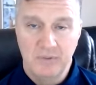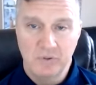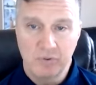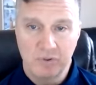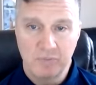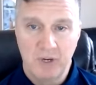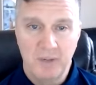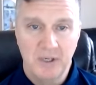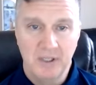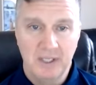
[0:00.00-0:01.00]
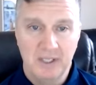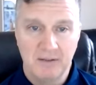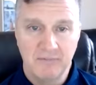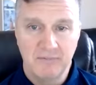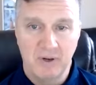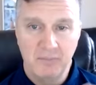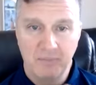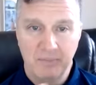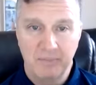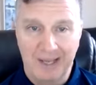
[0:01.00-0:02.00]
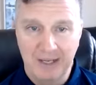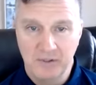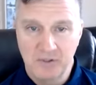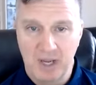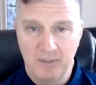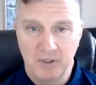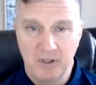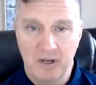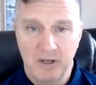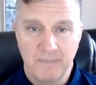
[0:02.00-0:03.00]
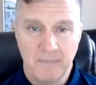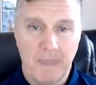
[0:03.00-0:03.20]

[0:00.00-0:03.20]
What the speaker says: Those rules primarily come from English common law.